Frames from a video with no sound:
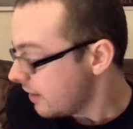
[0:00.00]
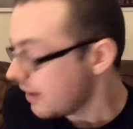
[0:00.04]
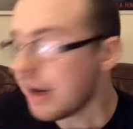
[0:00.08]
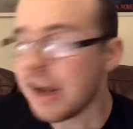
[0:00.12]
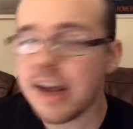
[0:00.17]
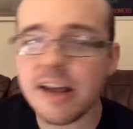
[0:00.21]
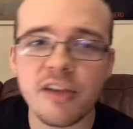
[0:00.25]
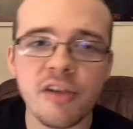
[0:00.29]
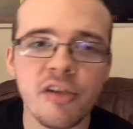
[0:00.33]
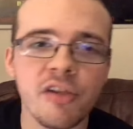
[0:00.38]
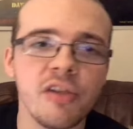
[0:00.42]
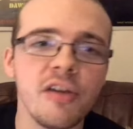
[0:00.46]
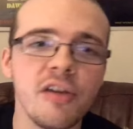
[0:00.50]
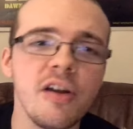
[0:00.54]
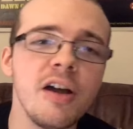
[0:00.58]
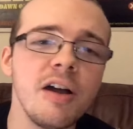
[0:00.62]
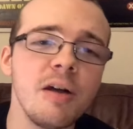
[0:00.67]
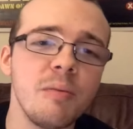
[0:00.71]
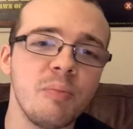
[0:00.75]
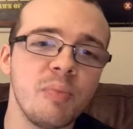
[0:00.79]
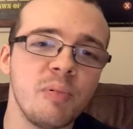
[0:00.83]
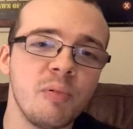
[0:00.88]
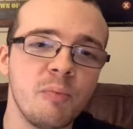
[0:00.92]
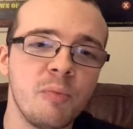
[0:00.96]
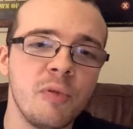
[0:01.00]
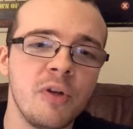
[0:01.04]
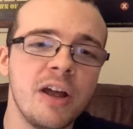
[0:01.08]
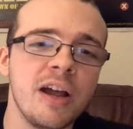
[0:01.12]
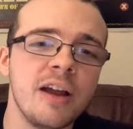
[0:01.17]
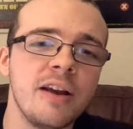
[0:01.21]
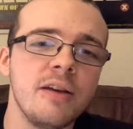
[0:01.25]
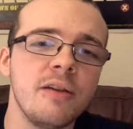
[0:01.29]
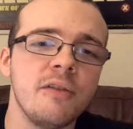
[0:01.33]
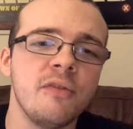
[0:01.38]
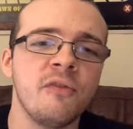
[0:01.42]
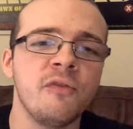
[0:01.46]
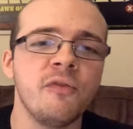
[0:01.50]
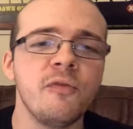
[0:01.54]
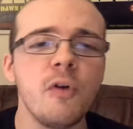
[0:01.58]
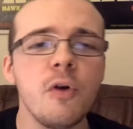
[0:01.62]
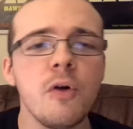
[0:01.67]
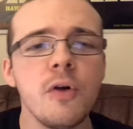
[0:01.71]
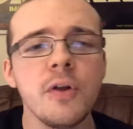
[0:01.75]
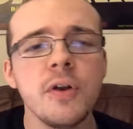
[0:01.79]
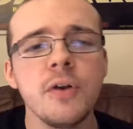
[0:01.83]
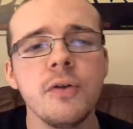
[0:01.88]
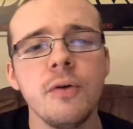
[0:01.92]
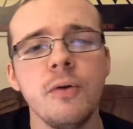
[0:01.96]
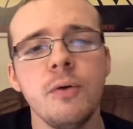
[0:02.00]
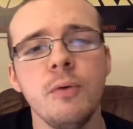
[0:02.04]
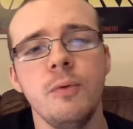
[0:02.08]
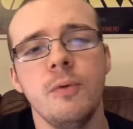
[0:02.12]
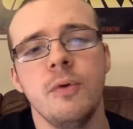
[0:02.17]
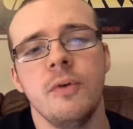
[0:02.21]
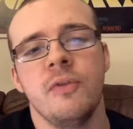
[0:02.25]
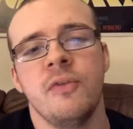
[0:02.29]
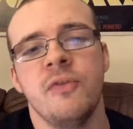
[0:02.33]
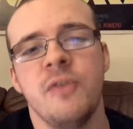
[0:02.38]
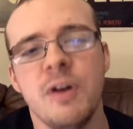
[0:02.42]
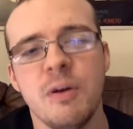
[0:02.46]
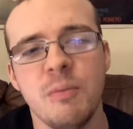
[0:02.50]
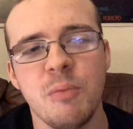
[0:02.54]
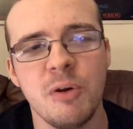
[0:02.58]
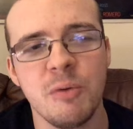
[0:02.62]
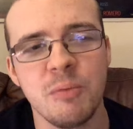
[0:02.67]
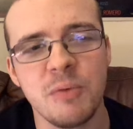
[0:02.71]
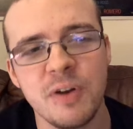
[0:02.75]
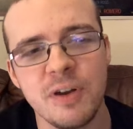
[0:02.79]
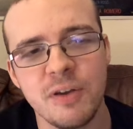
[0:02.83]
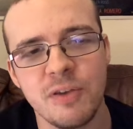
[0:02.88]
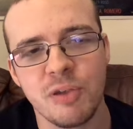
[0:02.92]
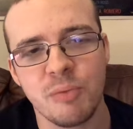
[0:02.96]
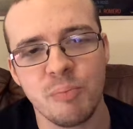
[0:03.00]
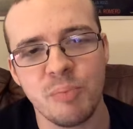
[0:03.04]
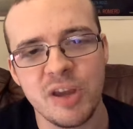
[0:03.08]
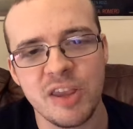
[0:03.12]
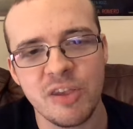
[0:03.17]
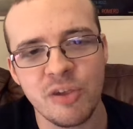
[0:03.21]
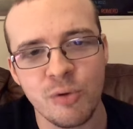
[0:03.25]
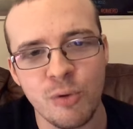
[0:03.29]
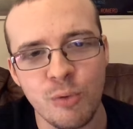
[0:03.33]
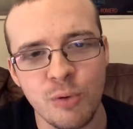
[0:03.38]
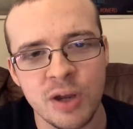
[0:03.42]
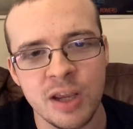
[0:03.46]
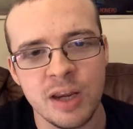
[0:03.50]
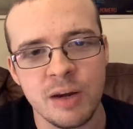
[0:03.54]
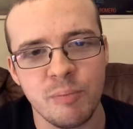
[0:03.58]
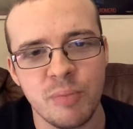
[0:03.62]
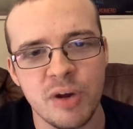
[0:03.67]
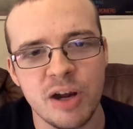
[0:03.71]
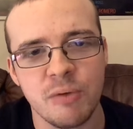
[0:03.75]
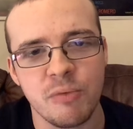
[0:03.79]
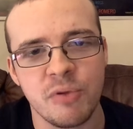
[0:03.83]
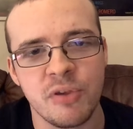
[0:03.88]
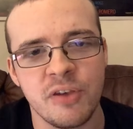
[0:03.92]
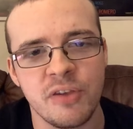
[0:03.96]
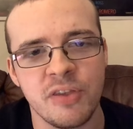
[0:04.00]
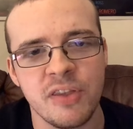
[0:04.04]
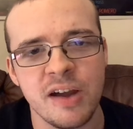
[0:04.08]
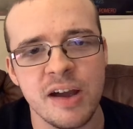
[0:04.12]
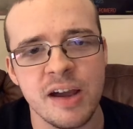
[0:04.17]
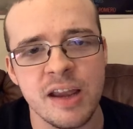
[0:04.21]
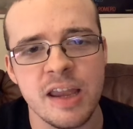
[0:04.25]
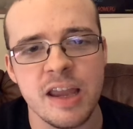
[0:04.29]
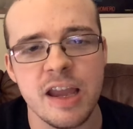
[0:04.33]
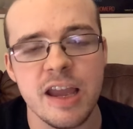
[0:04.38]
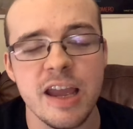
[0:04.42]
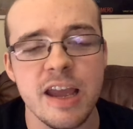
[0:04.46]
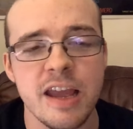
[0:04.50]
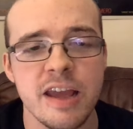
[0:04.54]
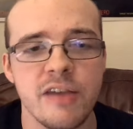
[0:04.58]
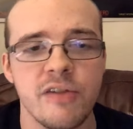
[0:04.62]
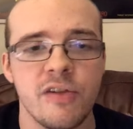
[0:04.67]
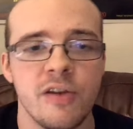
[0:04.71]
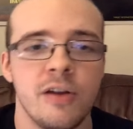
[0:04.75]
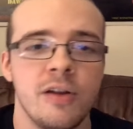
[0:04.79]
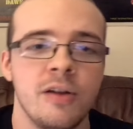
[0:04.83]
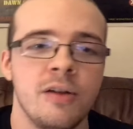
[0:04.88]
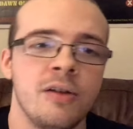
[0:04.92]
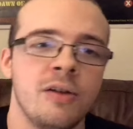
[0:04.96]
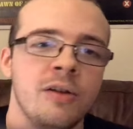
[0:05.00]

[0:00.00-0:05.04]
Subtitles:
Next up, and the final film I'm going to be talking about today is